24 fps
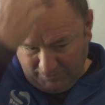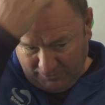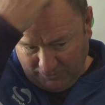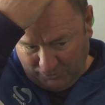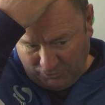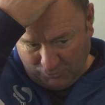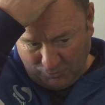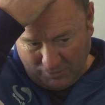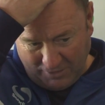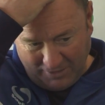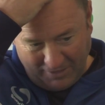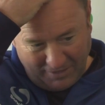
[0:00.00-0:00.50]
the
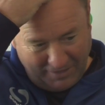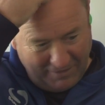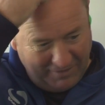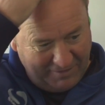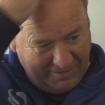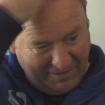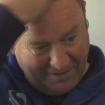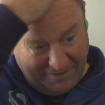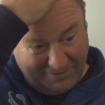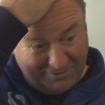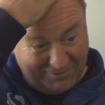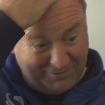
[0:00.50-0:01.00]

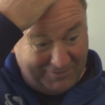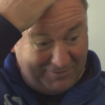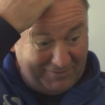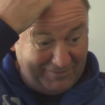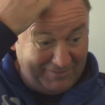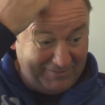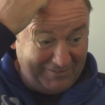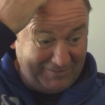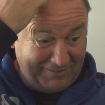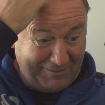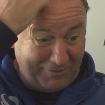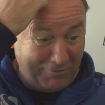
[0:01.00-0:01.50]

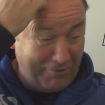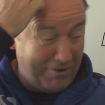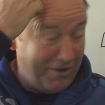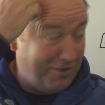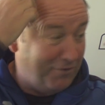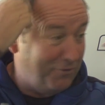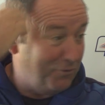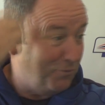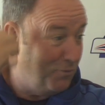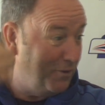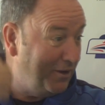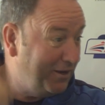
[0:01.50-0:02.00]
28,000
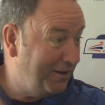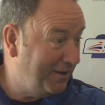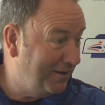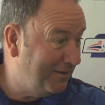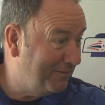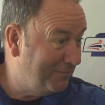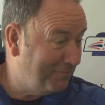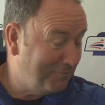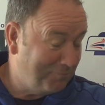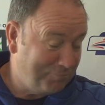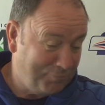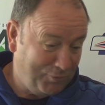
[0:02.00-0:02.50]
crowd a week
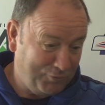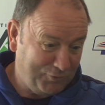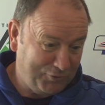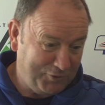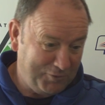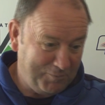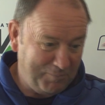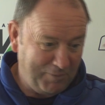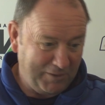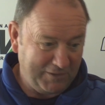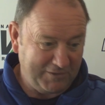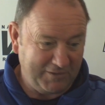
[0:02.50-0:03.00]
puts
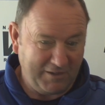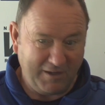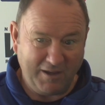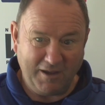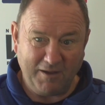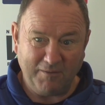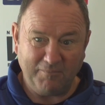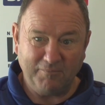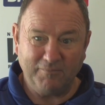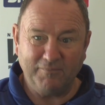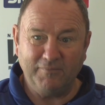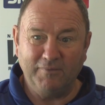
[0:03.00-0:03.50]
your budget
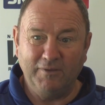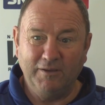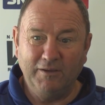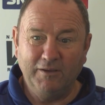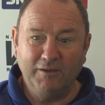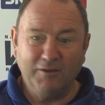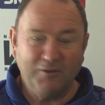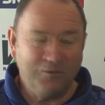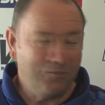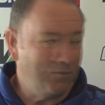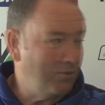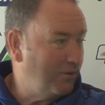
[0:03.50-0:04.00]
up
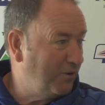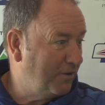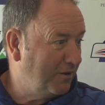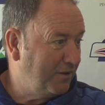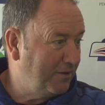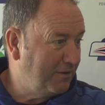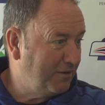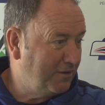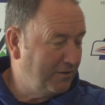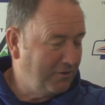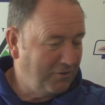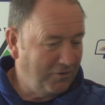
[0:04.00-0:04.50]
quite
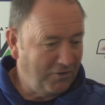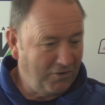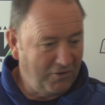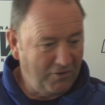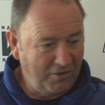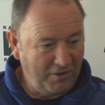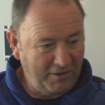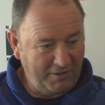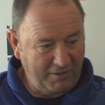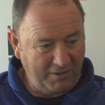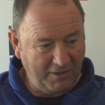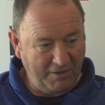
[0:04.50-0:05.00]
a lot
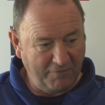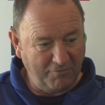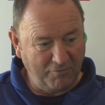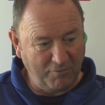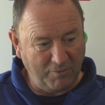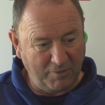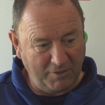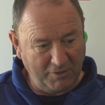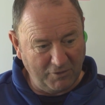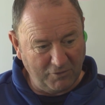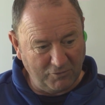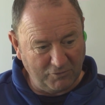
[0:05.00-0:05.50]
higher than
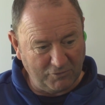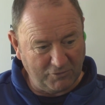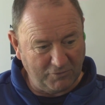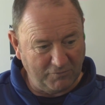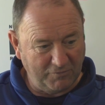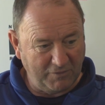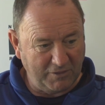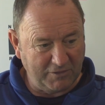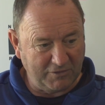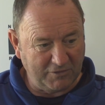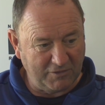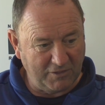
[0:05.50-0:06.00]
everyone else
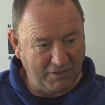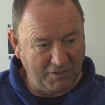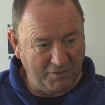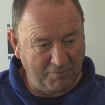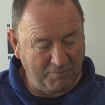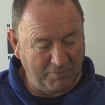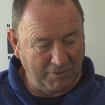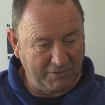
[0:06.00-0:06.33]
eventually.